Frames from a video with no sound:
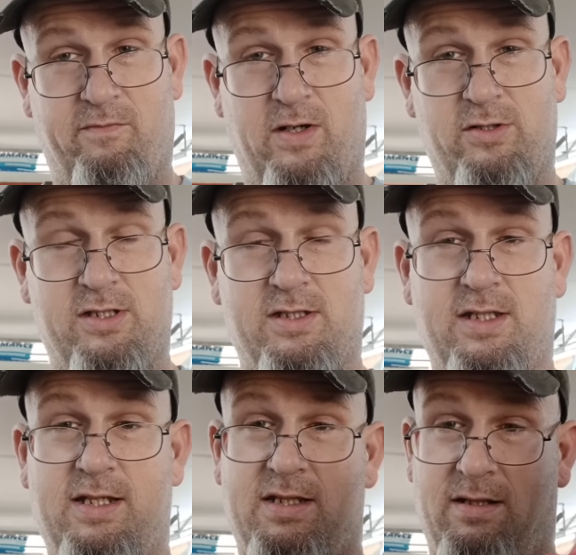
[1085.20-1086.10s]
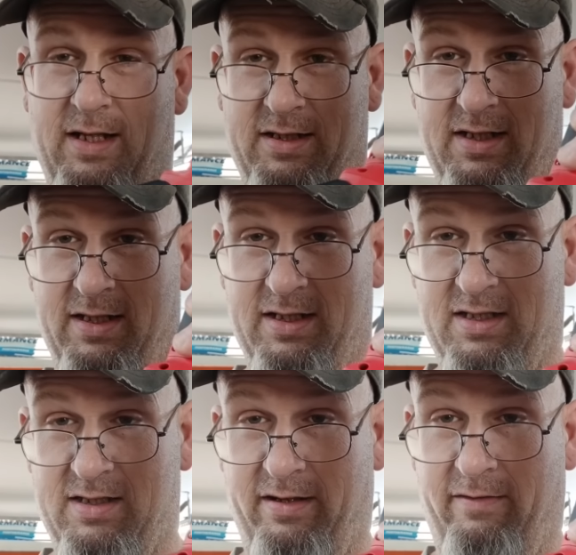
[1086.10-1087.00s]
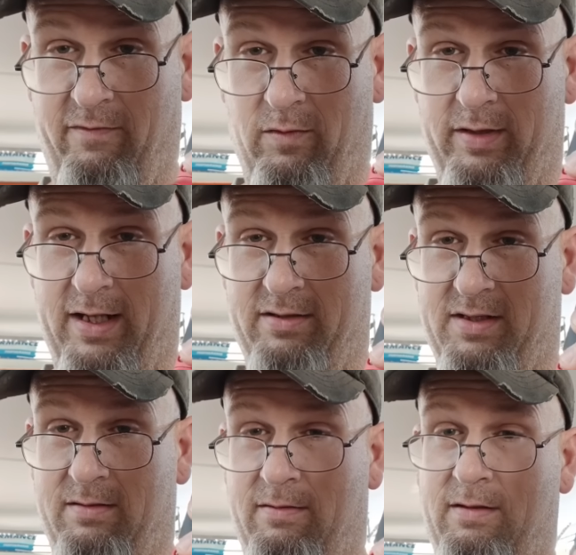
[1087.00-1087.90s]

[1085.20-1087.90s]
versions of this. Like I said, this is the 4,000